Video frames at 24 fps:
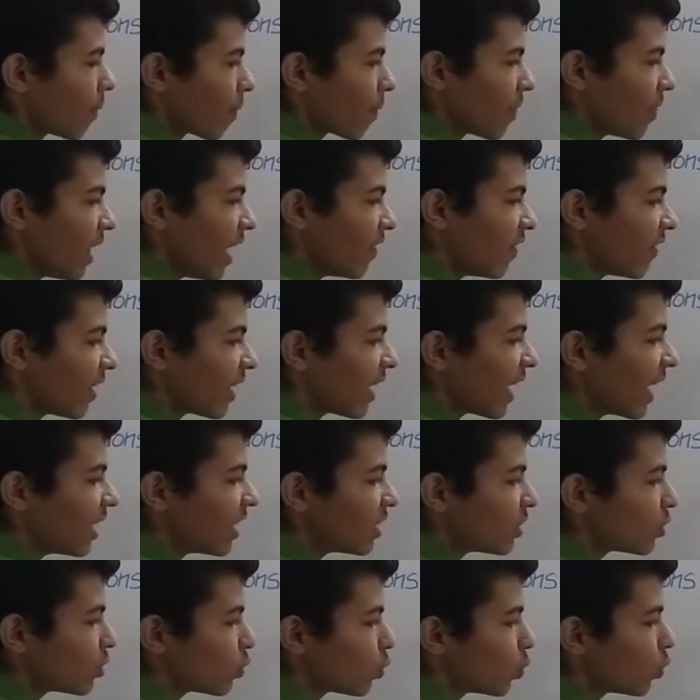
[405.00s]
then we get
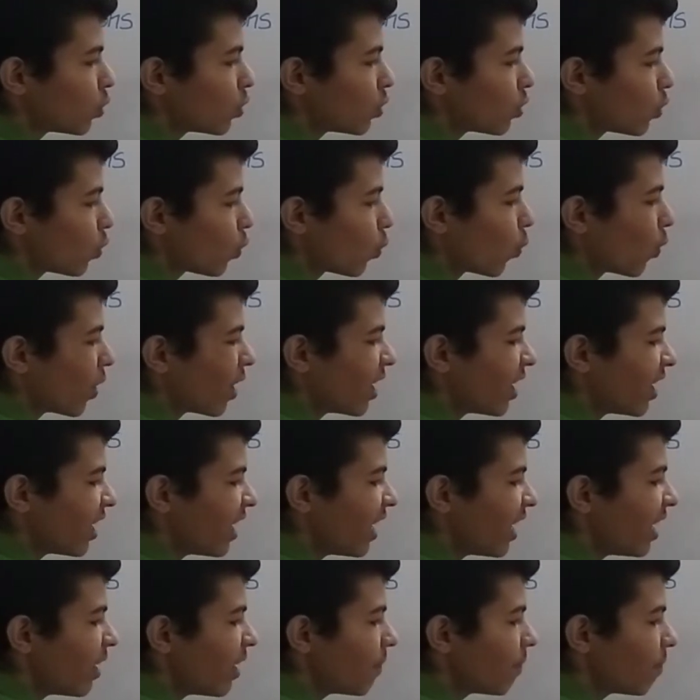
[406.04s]
is root
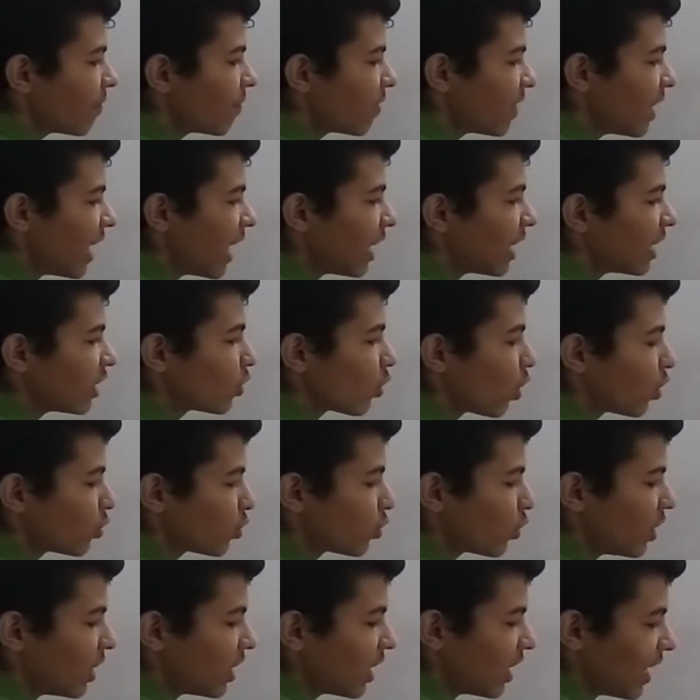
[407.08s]
200, that is also
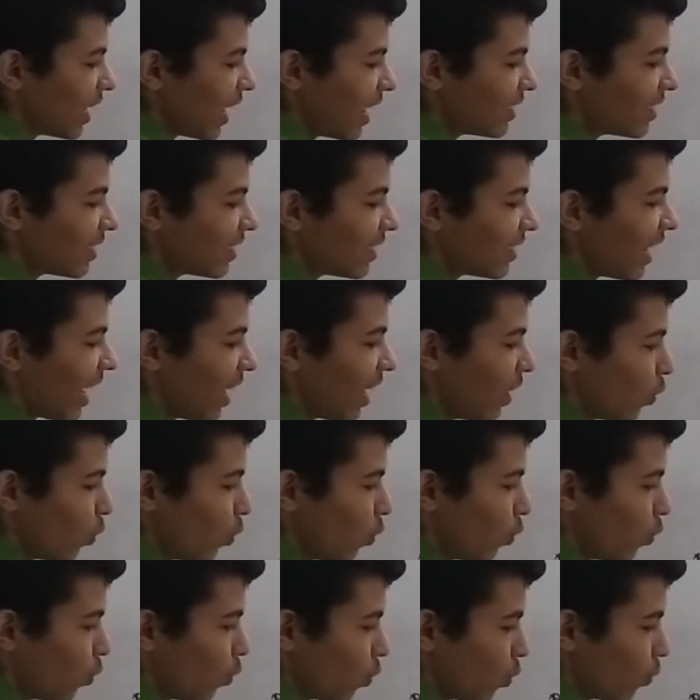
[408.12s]
written as 10
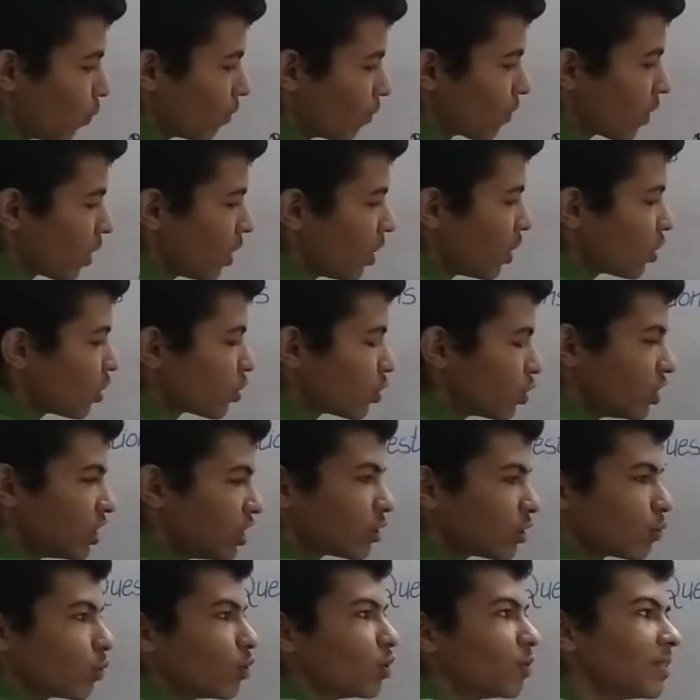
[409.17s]
root 2. So
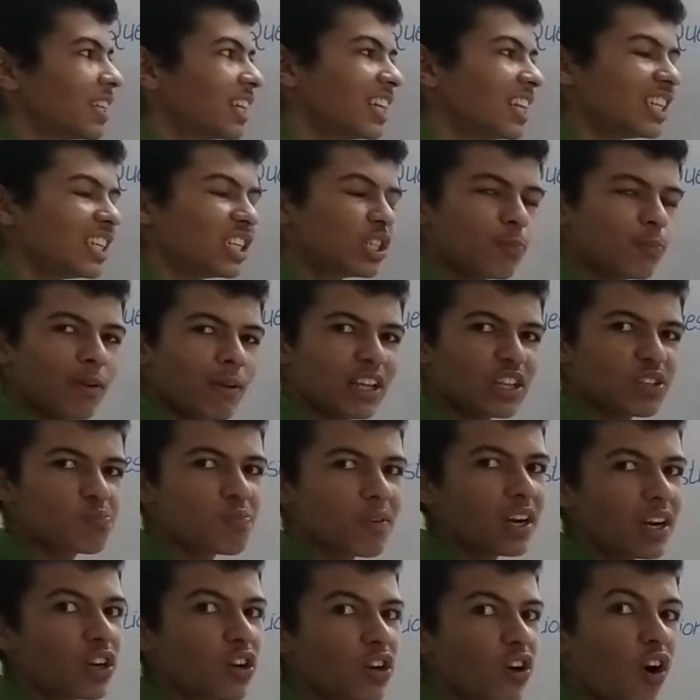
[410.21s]
this would be the
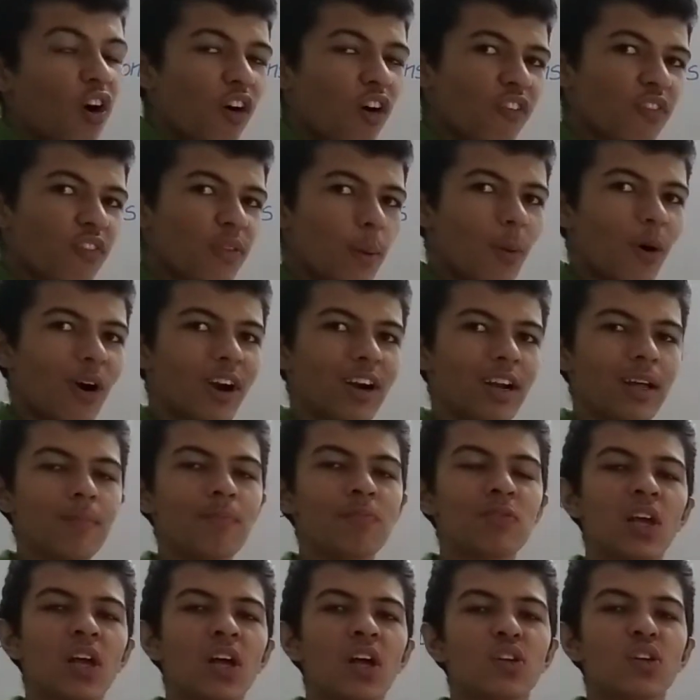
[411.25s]
displacement of the body.
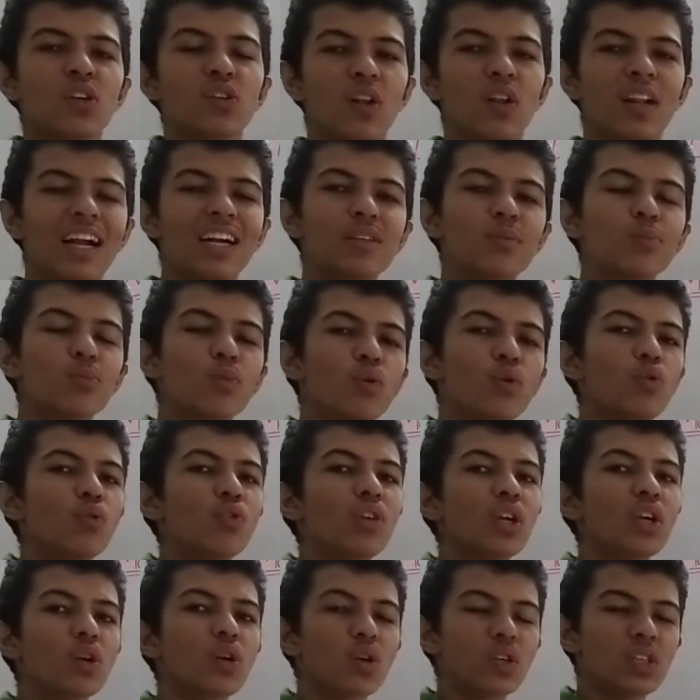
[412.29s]
So let's move to
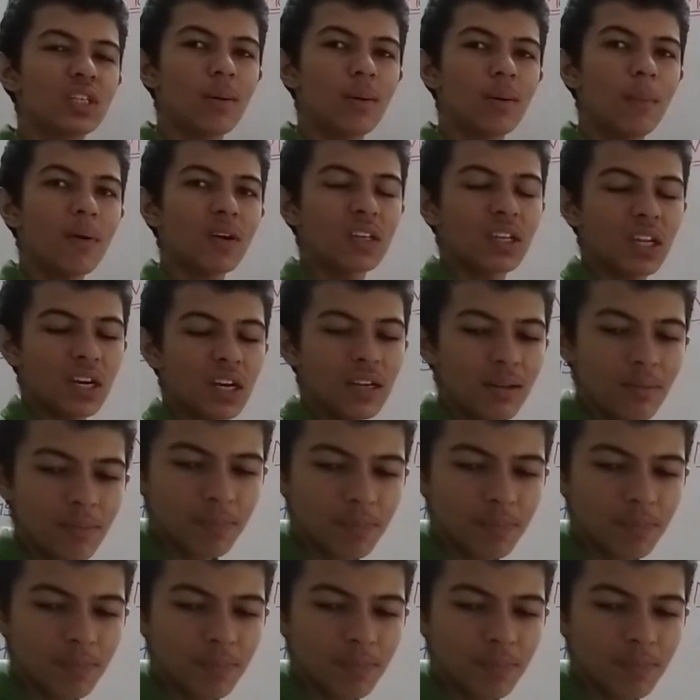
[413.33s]
the question number 3.